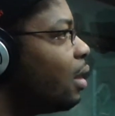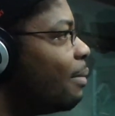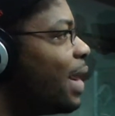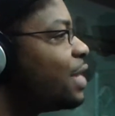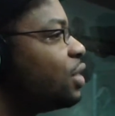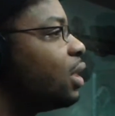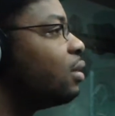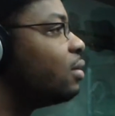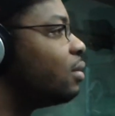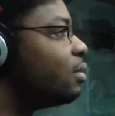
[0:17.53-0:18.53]

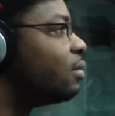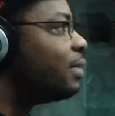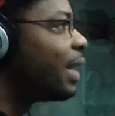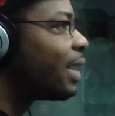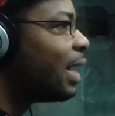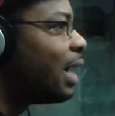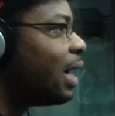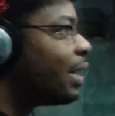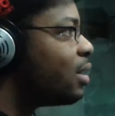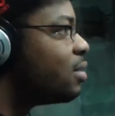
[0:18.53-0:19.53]
imagine that
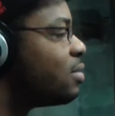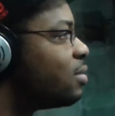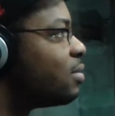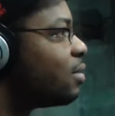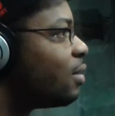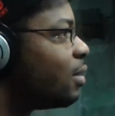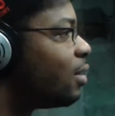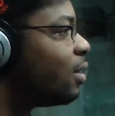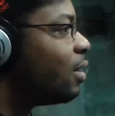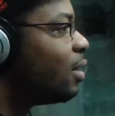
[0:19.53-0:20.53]
God is,
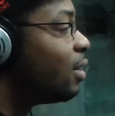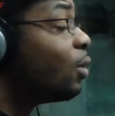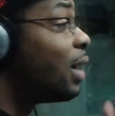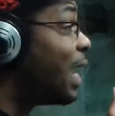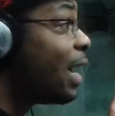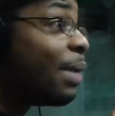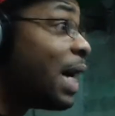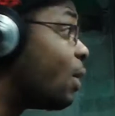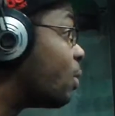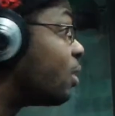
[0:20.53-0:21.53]
or a higher
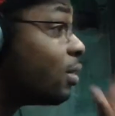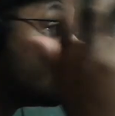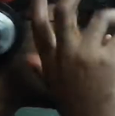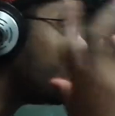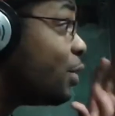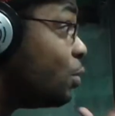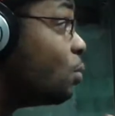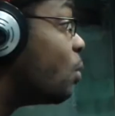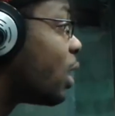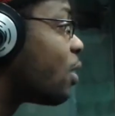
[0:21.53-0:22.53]
power, or whatever you
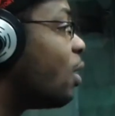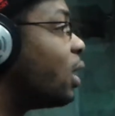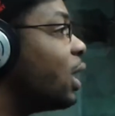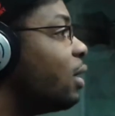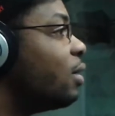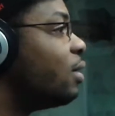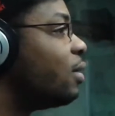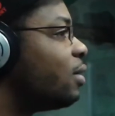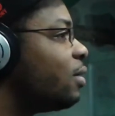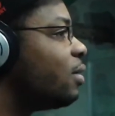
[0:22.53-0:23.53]
want to call it,
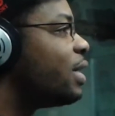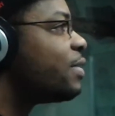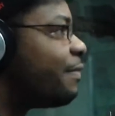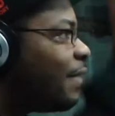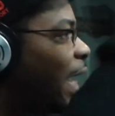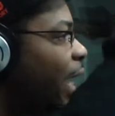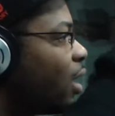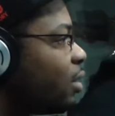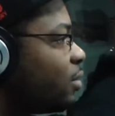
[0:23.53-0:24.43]
is a fire.